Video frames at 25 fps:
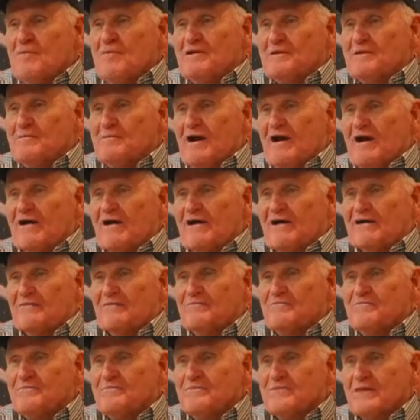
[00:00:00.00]
in America.
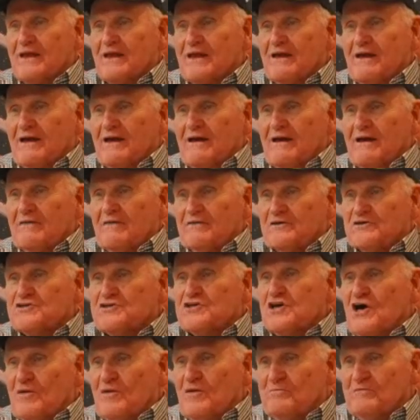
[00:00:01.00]
This
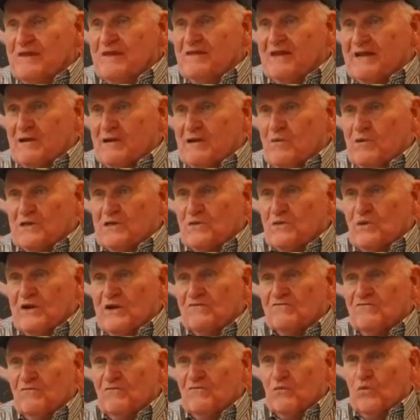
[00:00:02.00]
company that I went
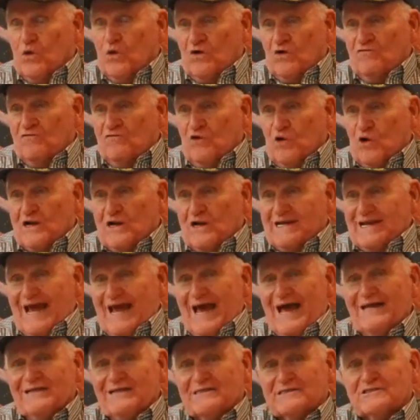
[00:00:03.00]
to work for in
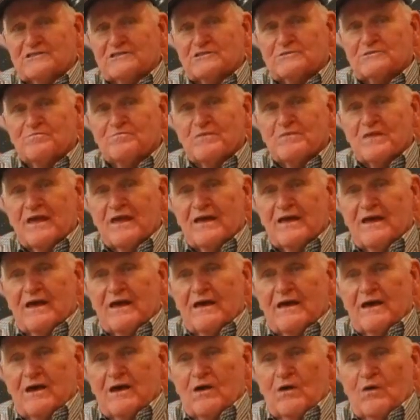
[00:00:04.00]
Dallas
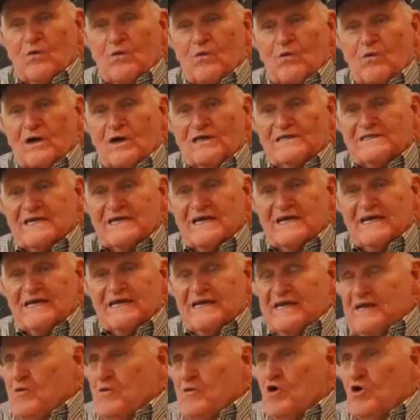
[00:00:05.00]
was a
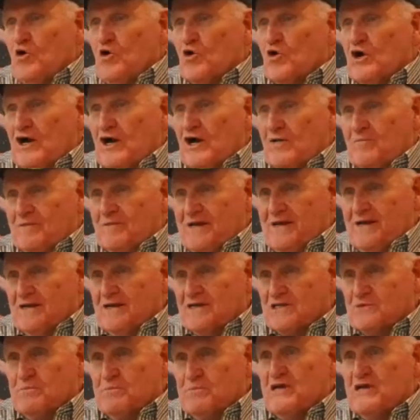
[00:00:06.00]
chemical company,
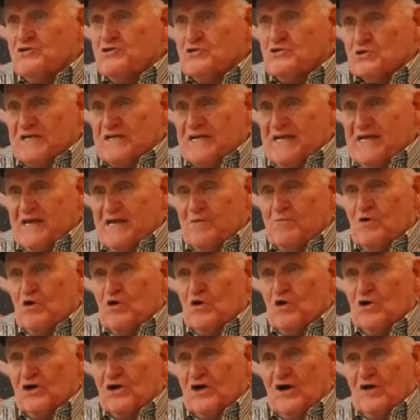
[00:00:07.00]
specialty
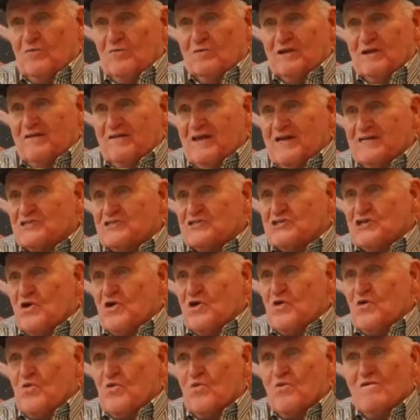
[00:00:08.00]
chemical company, and they
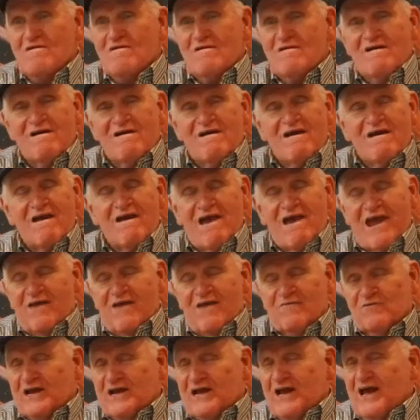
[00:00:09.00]
sold
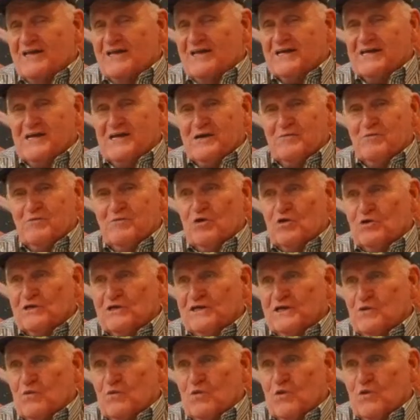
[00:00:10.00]
every kind of chemical
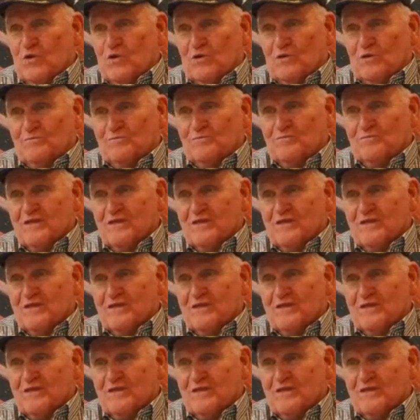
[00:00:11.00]
in the world.